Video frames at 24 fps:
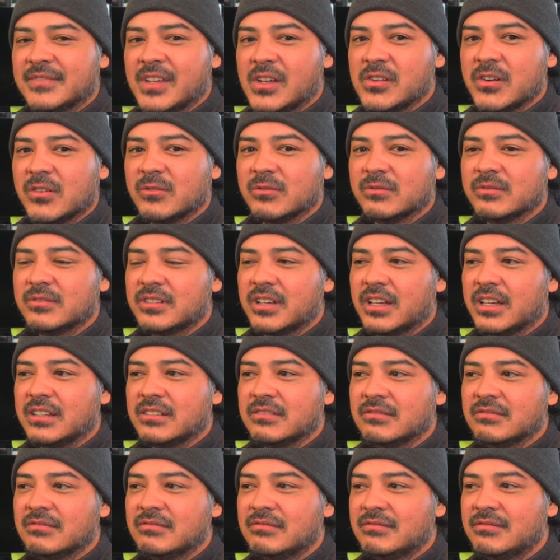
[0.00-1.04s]
Oh,
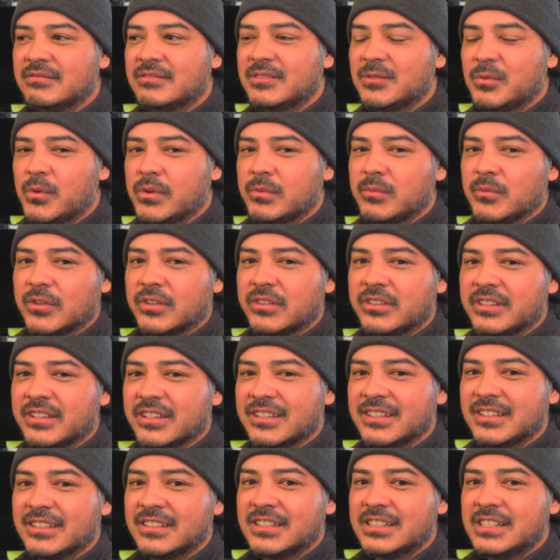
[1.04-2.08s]
and one more
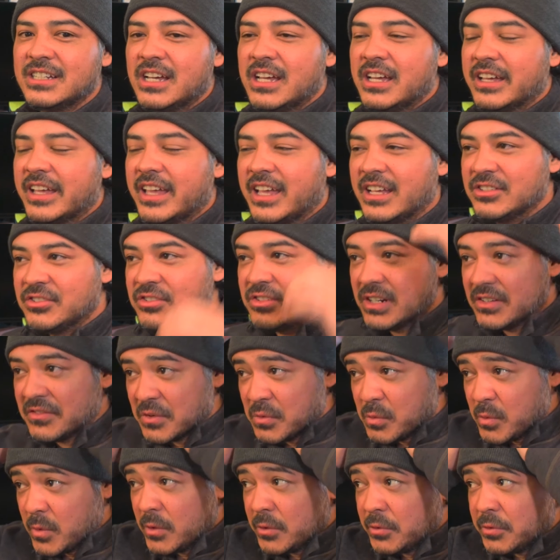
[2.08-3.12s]
thing. In case you're
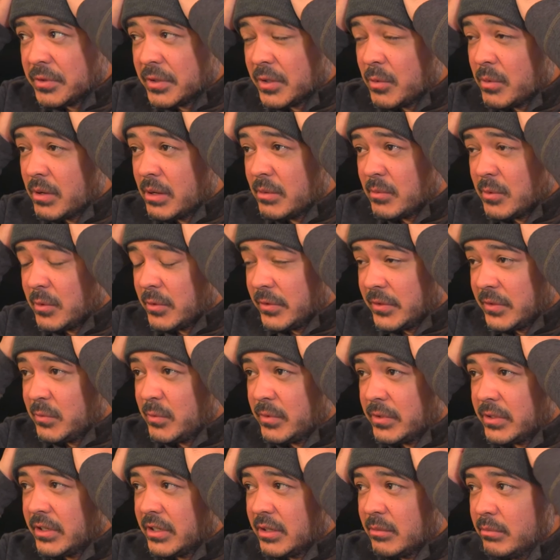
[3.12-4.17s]
ever wondering why I'm always
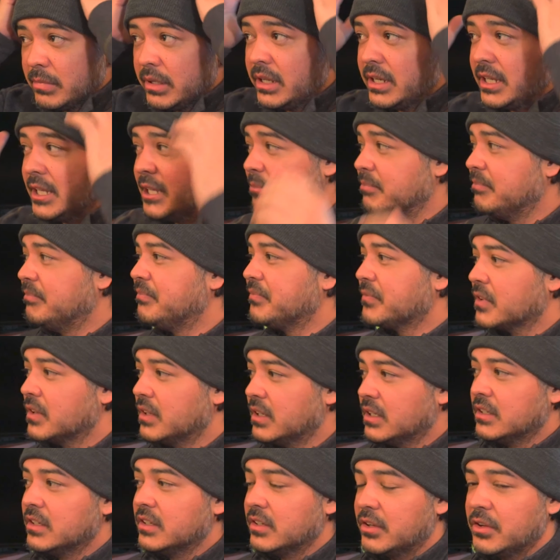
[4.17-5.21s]
wearing a beanie,
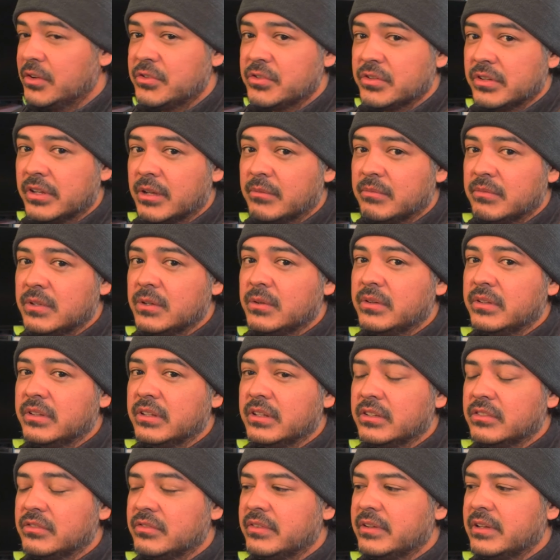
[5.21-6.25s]
usually I'm doing
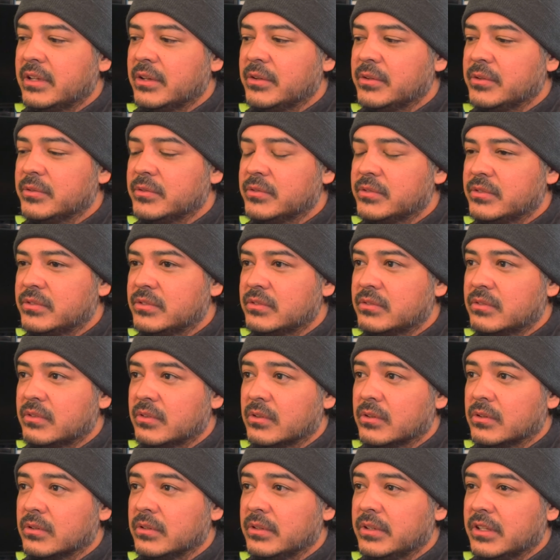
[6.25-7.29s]
these videos
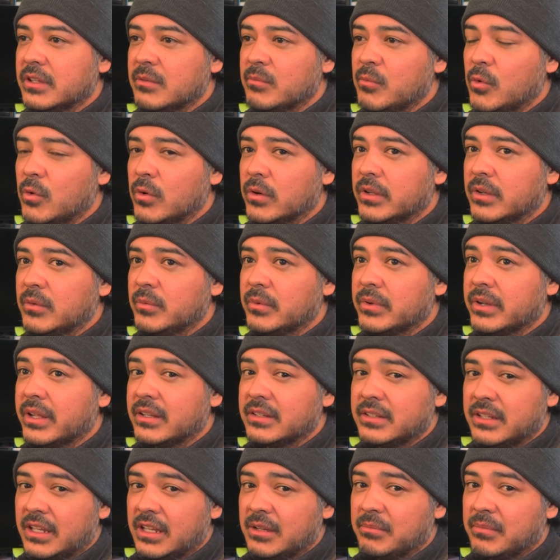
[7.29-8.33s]
early in the morning when I
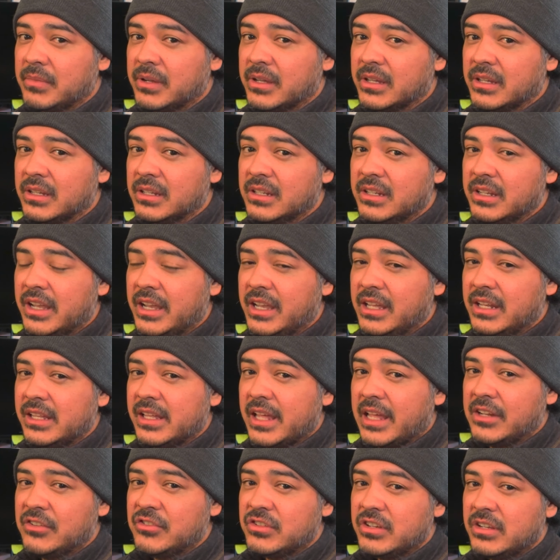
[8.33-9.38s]
take my
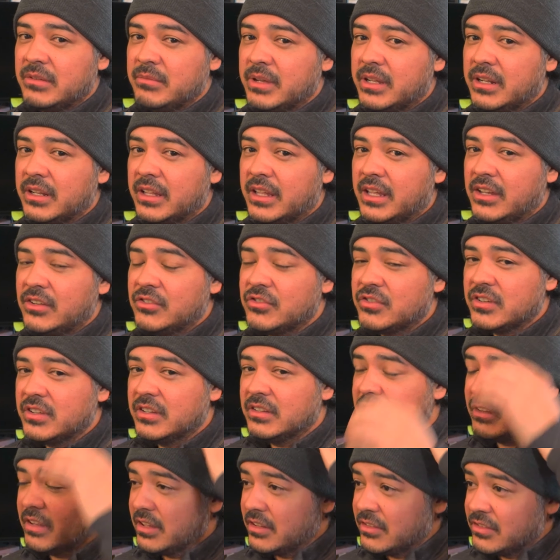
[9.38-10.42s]
ADHD
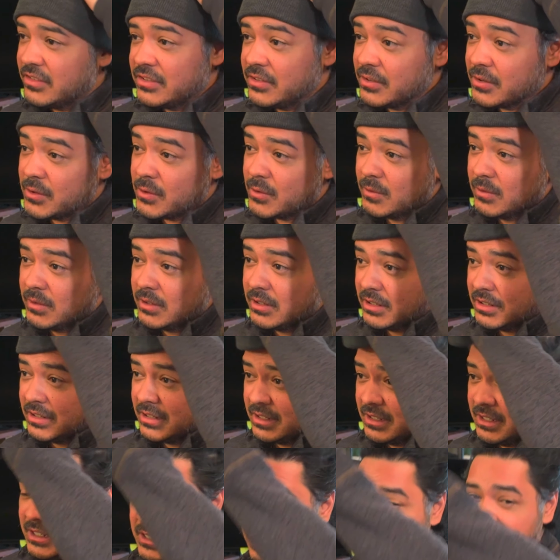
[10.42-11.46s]
medication, and so
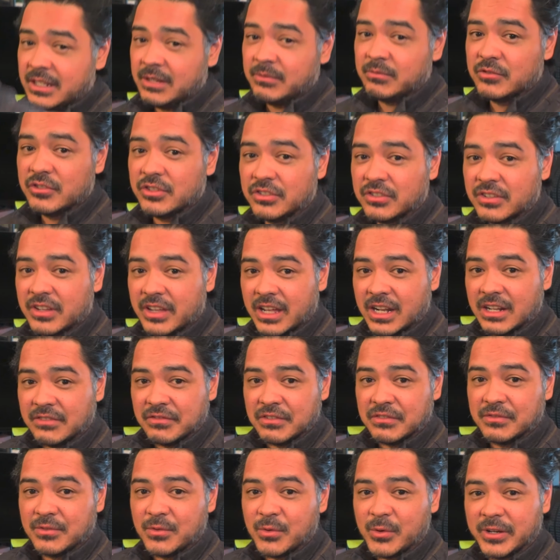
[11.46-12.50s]
I'm just kind of
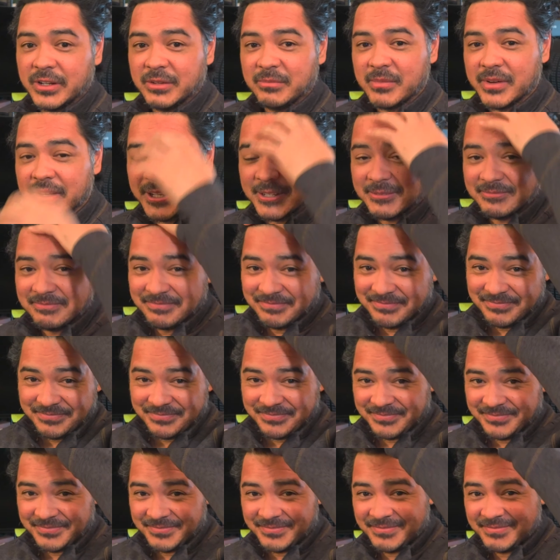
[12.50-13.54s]
avoiding my
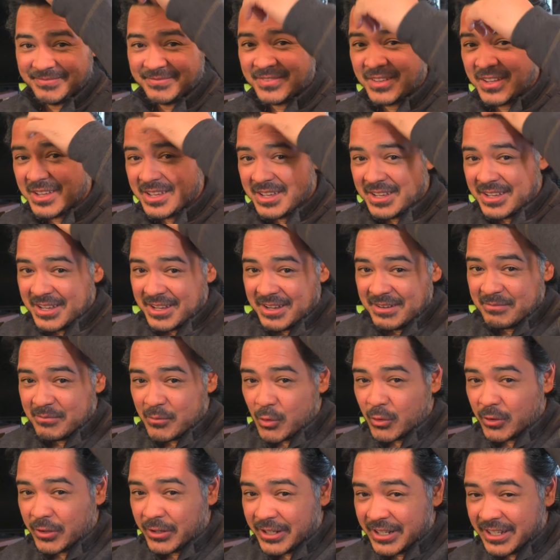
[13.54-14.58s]

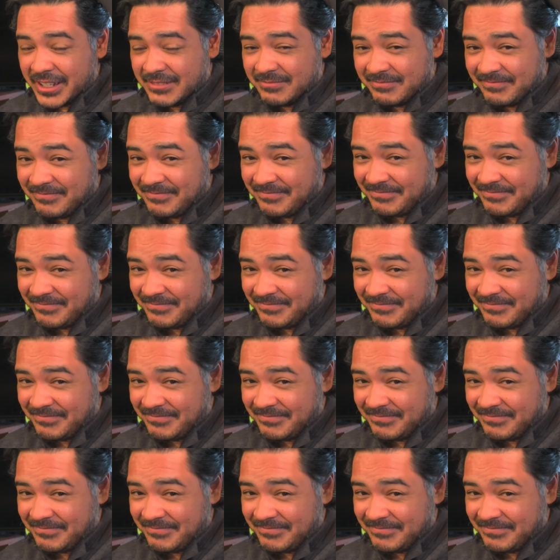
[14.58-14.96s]
morning